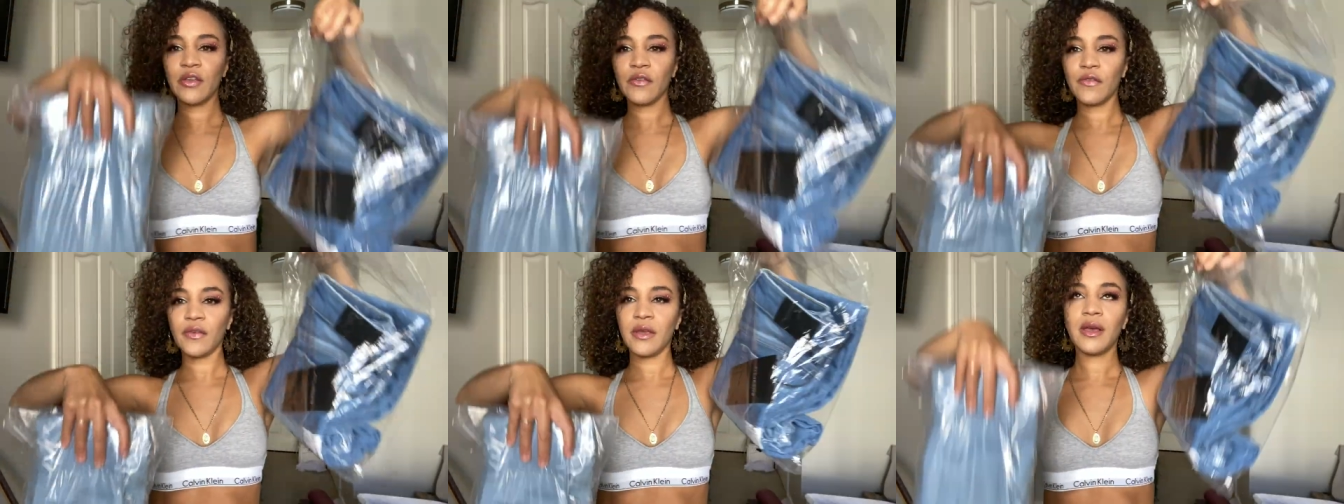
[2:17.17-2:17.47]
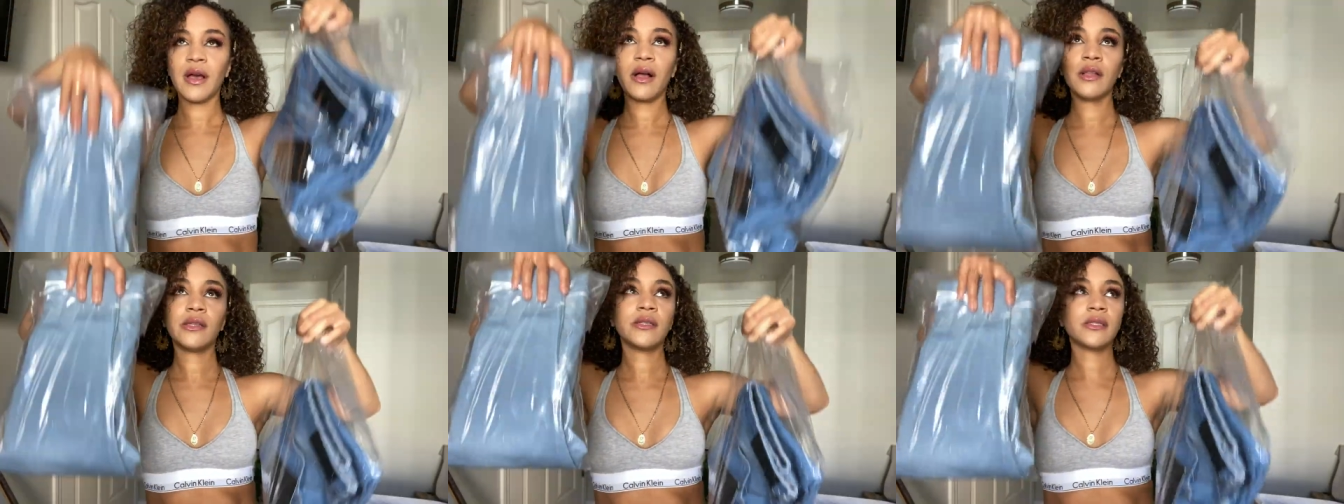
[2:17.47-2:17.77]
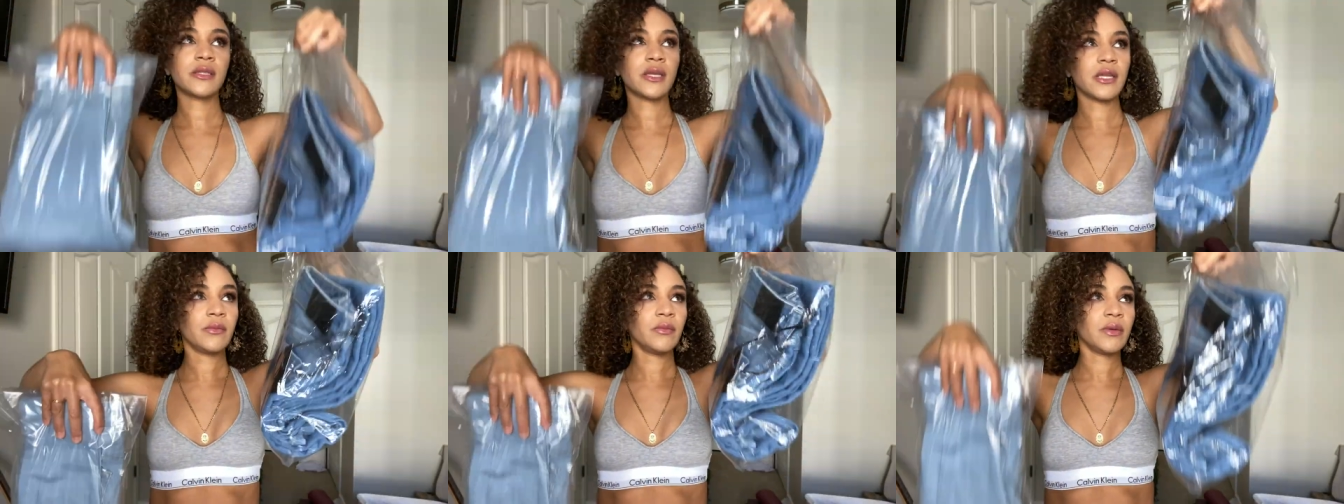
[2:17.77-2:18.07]
If he
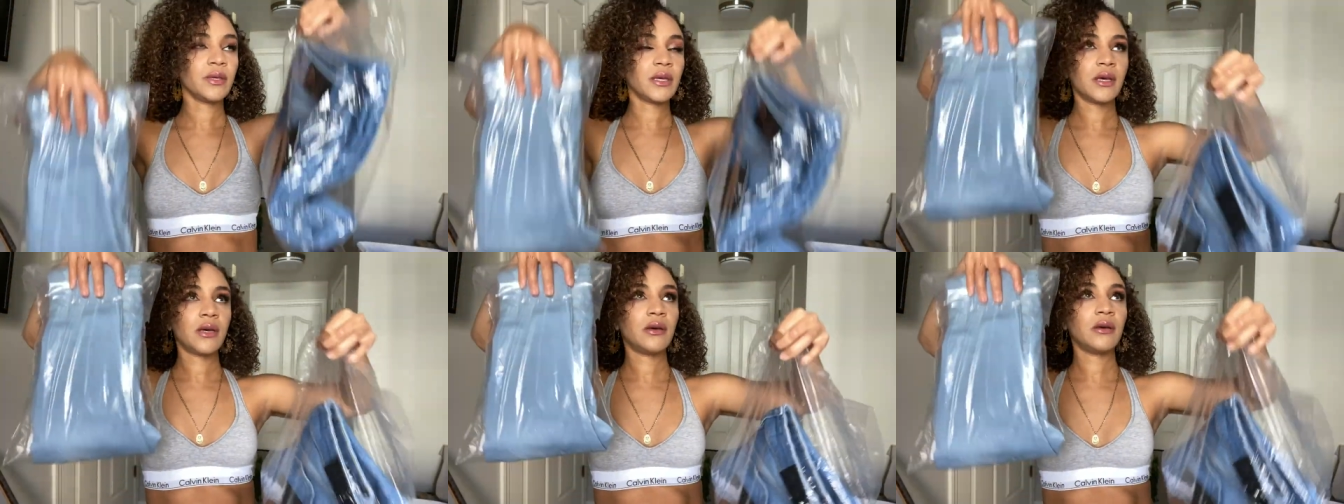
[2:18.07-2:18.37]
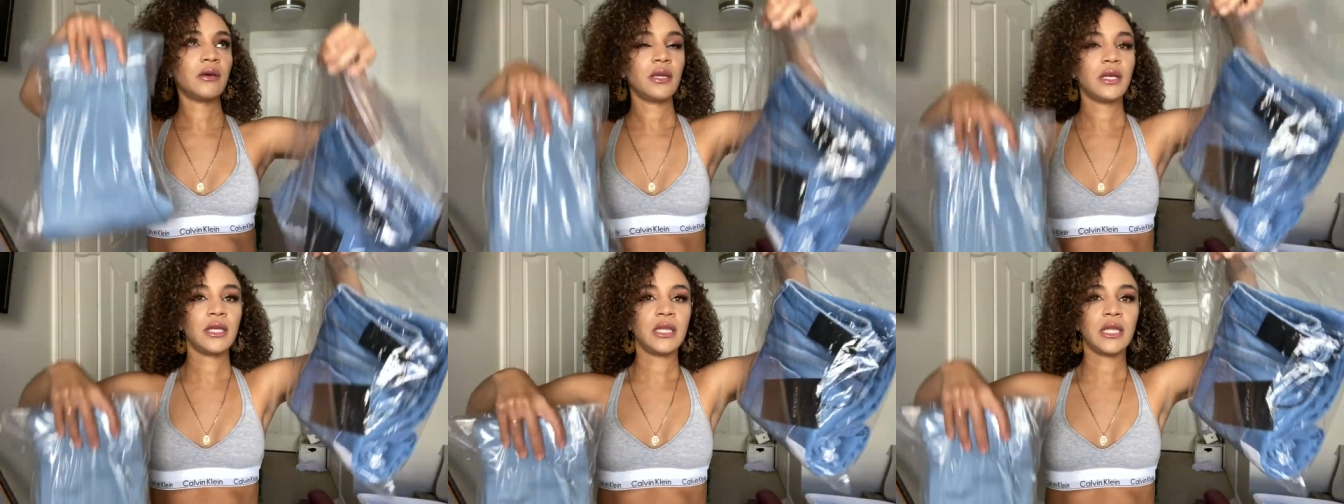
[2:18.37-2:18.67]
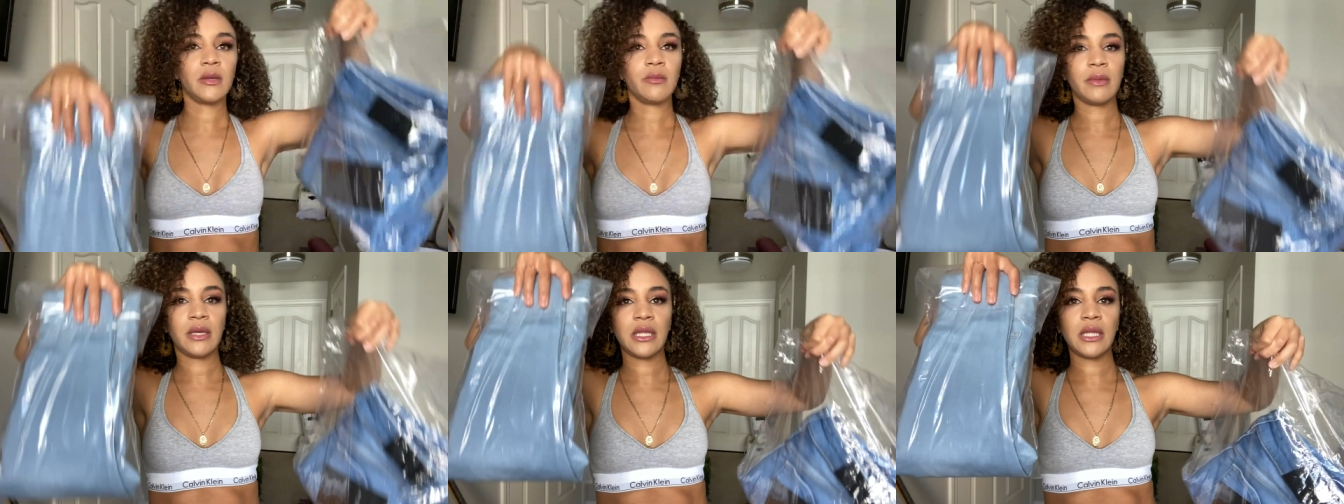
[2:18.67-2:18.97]
hungers, let him go.
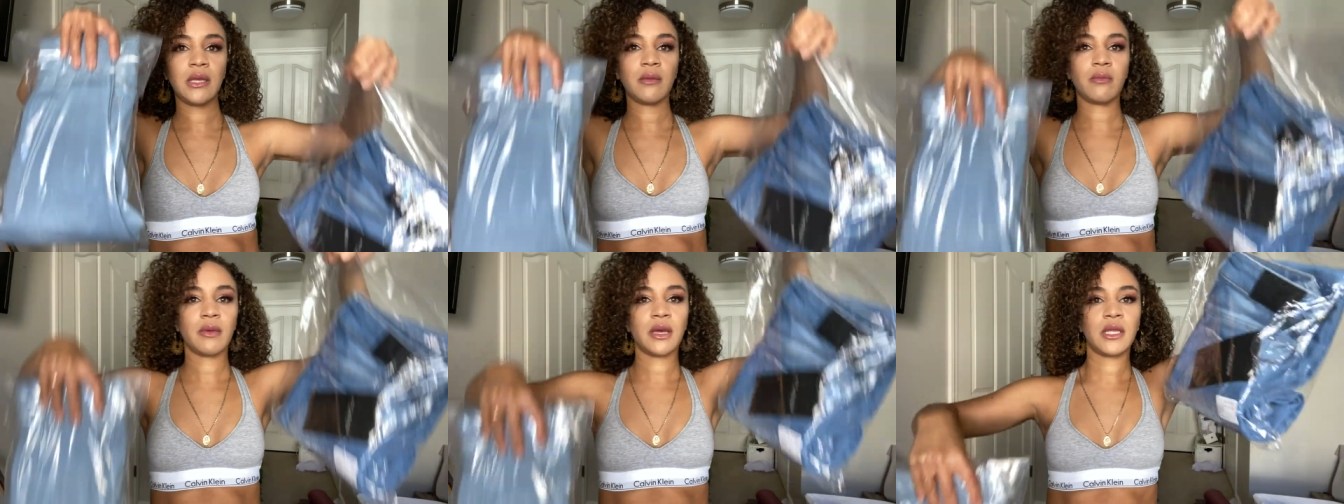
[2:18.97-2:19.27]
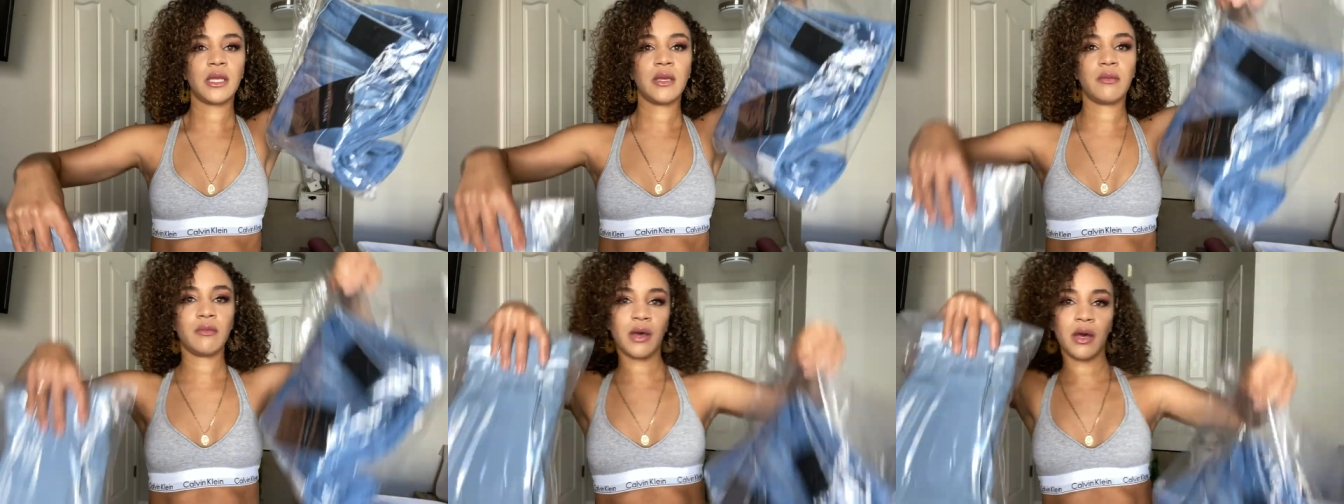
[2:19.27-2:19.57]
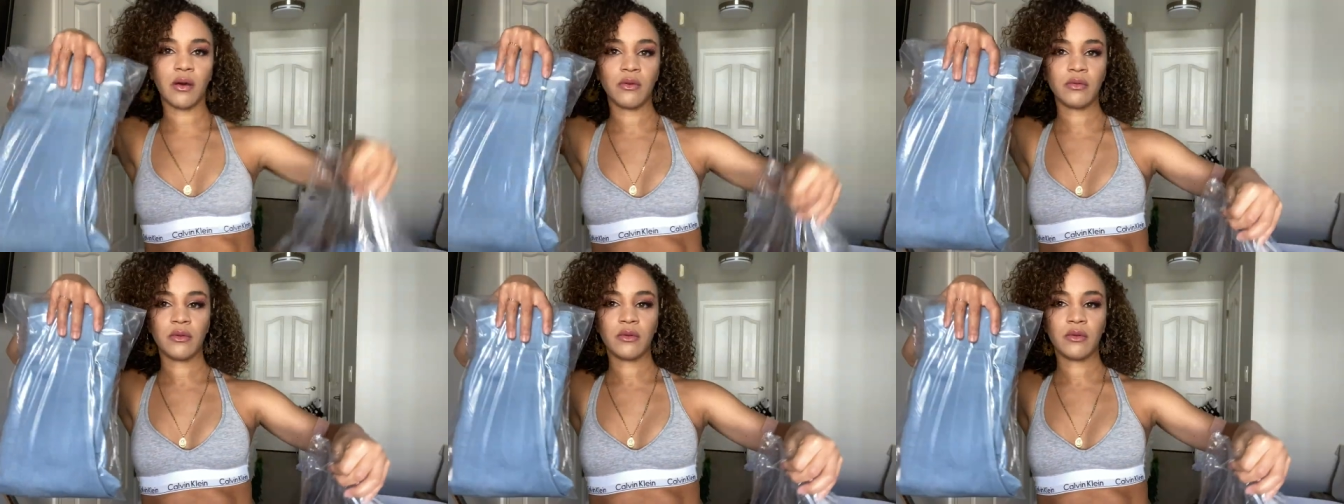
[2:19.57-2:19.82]
Eeny, meeny, miny, mo.